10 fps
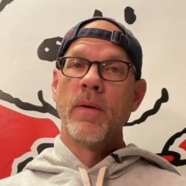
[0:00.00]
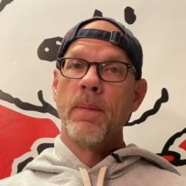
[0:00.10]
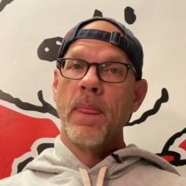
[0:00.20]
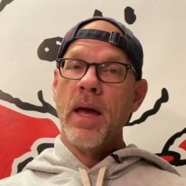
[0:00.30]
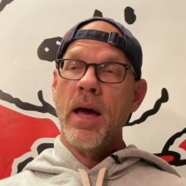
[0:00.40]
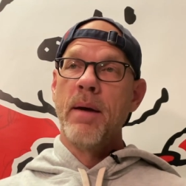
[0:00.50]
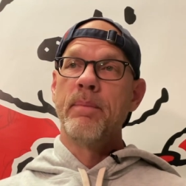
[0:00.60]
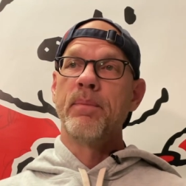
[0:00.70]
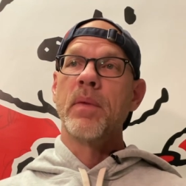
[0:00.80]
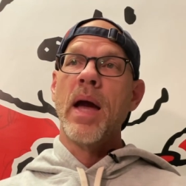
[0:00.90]

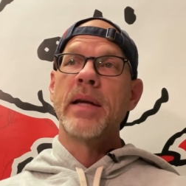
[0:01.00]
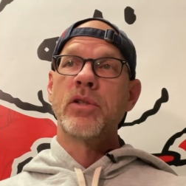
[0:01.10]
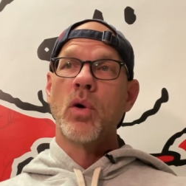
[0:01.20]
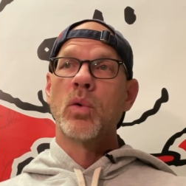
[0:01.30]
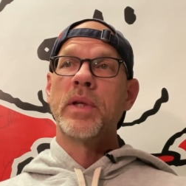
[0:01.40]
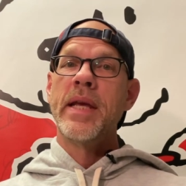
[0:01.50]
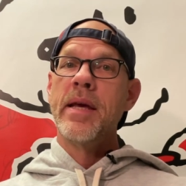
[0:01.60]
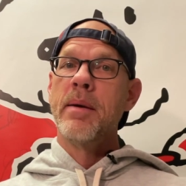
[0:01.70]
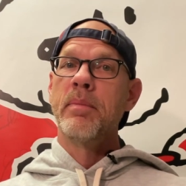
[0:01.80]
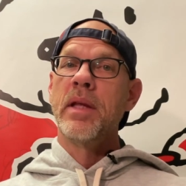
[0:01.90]
um, I told
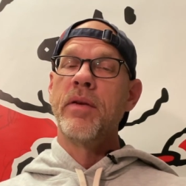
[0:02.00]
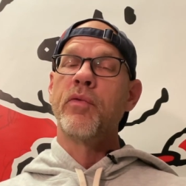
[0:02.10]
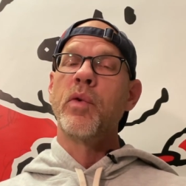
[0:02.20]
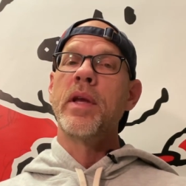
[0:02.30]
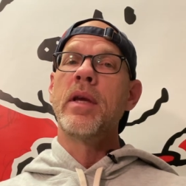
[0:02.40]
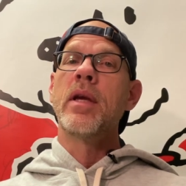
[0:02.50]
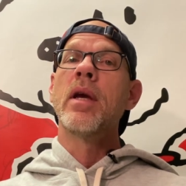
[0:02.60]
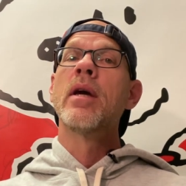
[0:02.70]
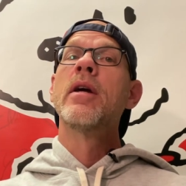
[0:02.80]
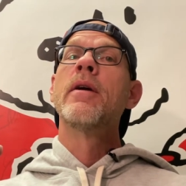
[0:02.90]
him that if we